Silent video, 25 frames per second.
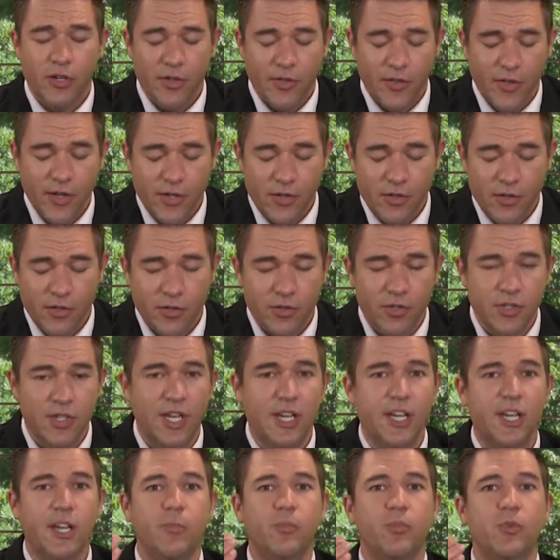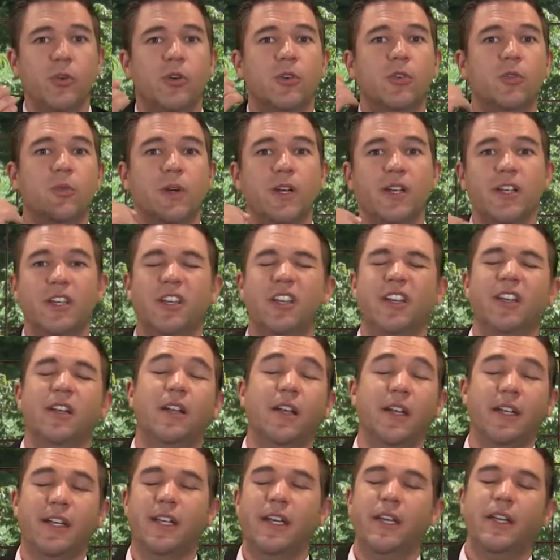and then you stand up real quick, you get
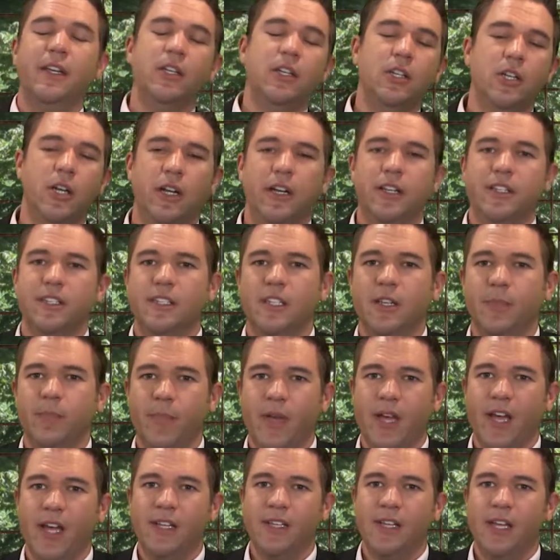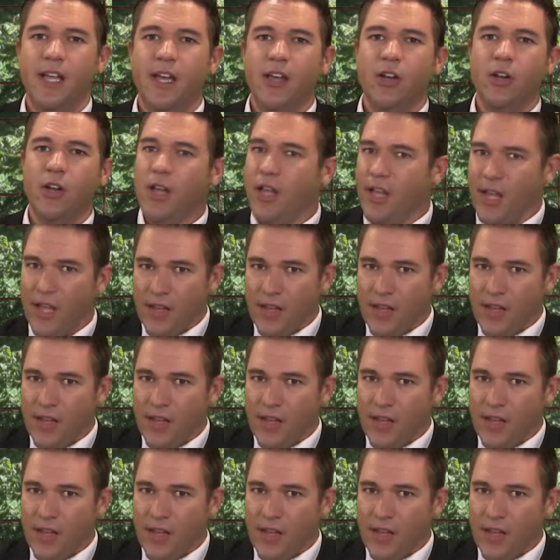lightheaded, you got to sit back down?